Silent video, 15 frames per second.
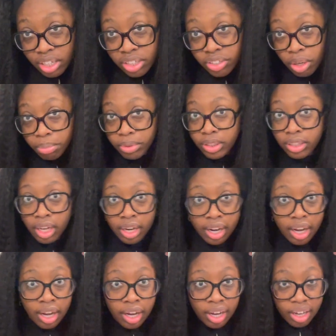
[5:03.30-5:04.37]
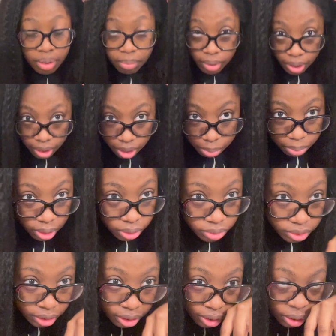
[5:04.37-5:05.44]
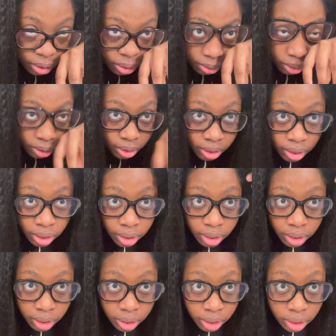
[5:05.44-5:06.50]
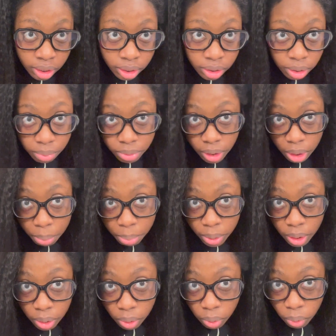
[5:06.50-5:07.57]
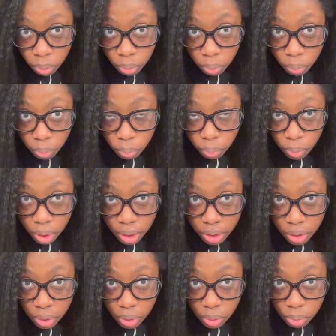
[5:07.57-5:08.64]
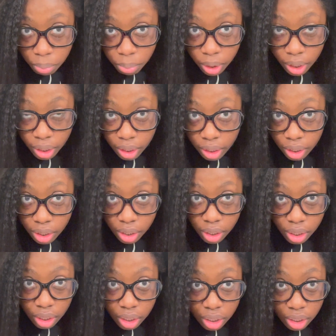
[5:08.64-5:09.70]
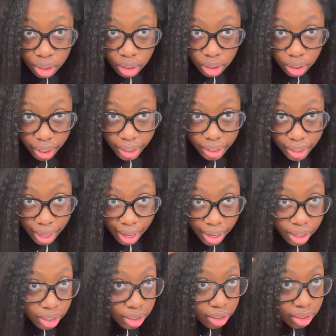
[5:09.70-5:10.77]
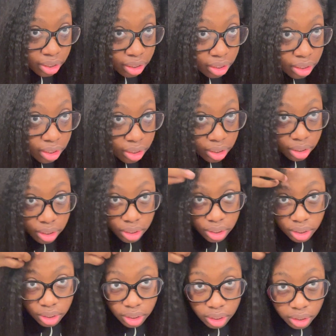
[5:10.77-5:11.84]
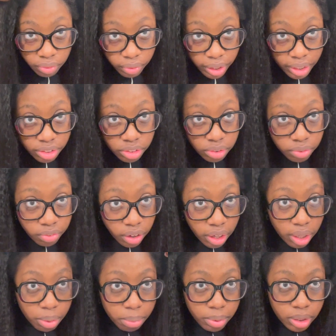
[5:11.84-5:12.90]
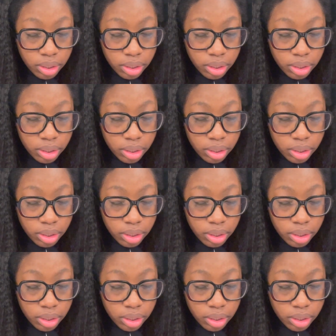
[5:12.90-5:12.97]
I'm gonna get up close here. So I'm just gonna put one comb right here, like that. Wait, it's too far up.